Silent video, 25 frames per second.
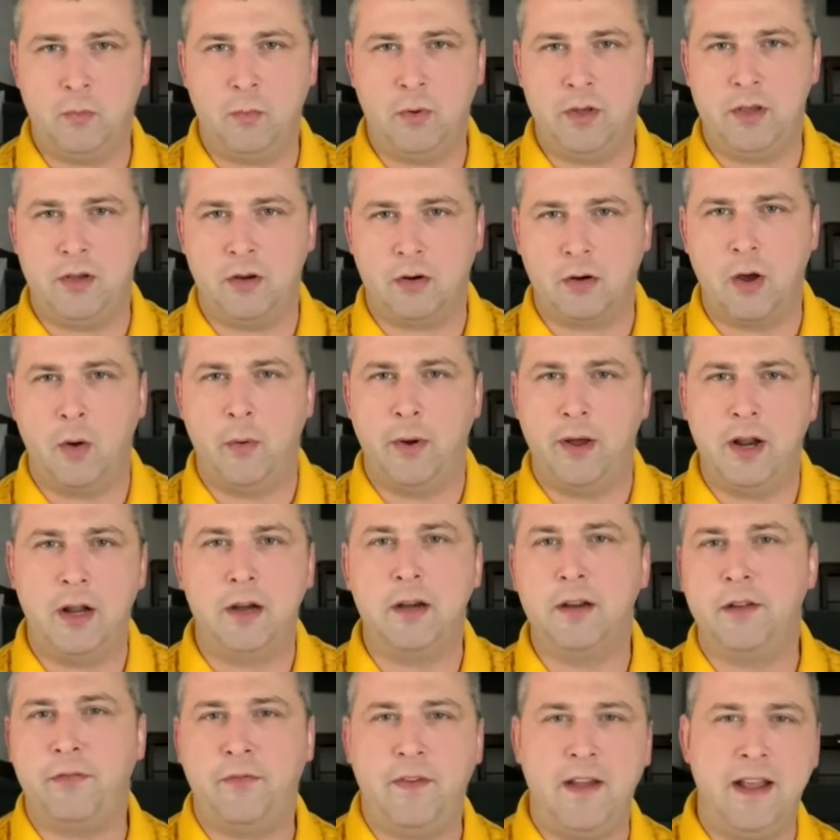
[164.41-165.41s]
when you're going
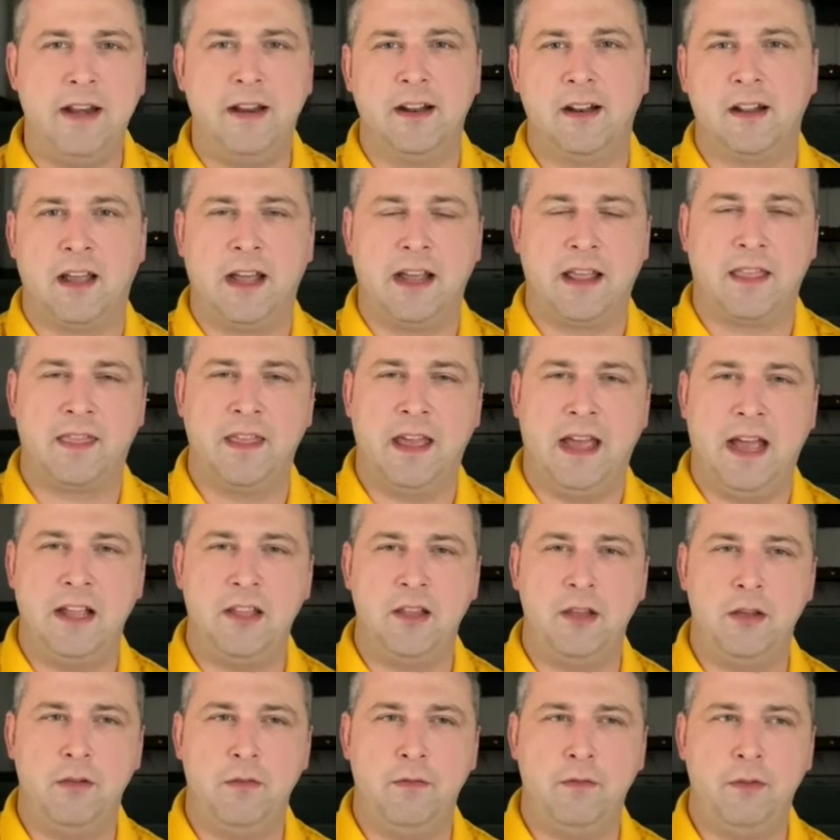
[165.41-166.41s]
undefeated like
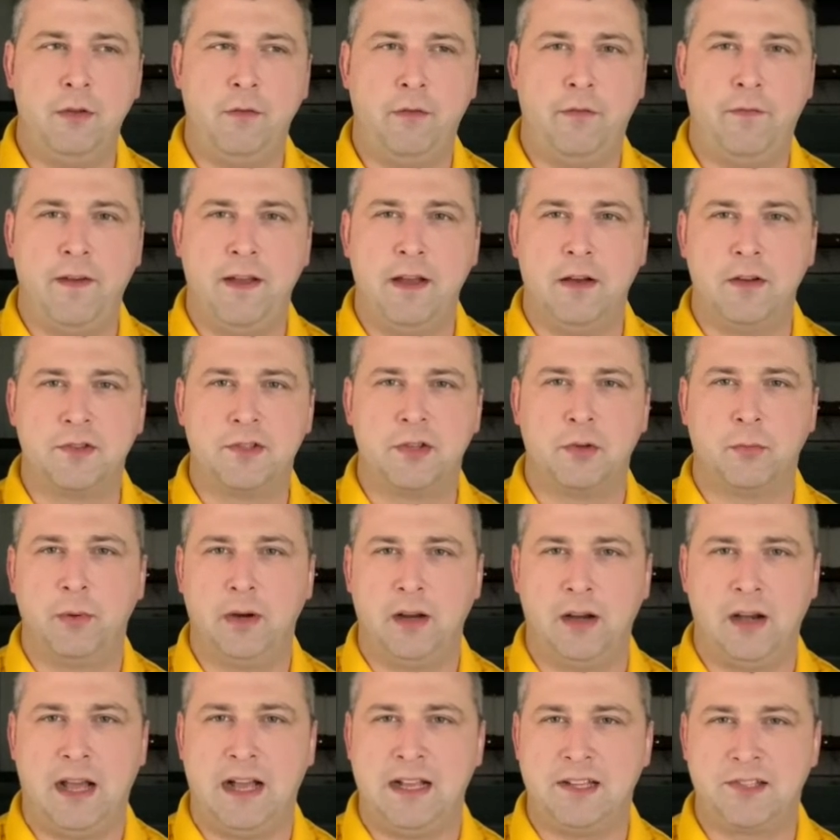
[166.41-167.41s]
that, you you fail to
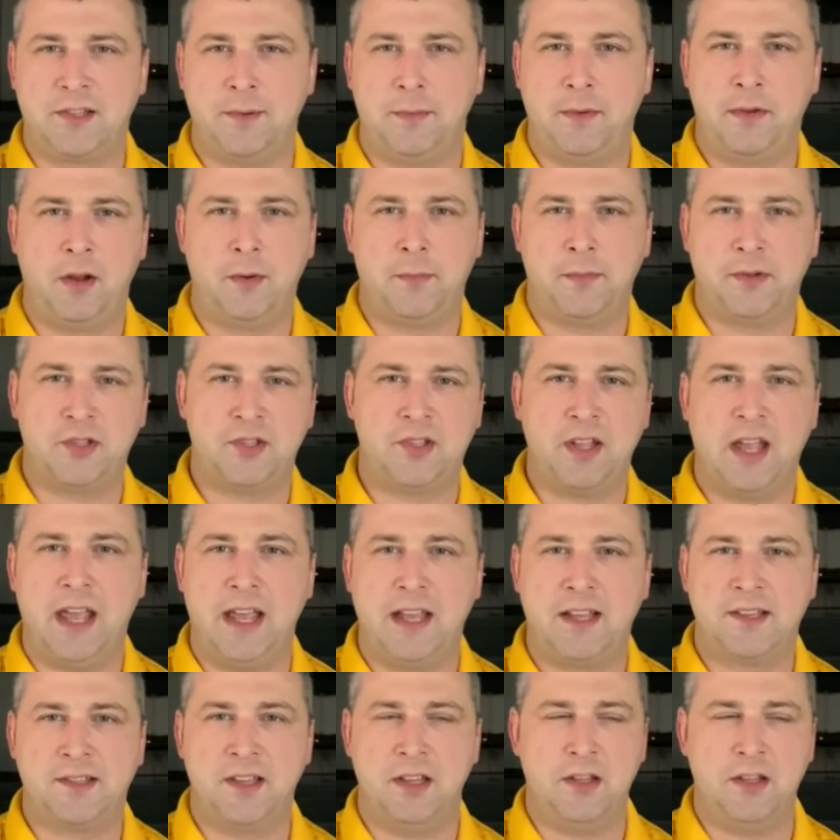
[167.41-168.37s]
realize some of your mistakes,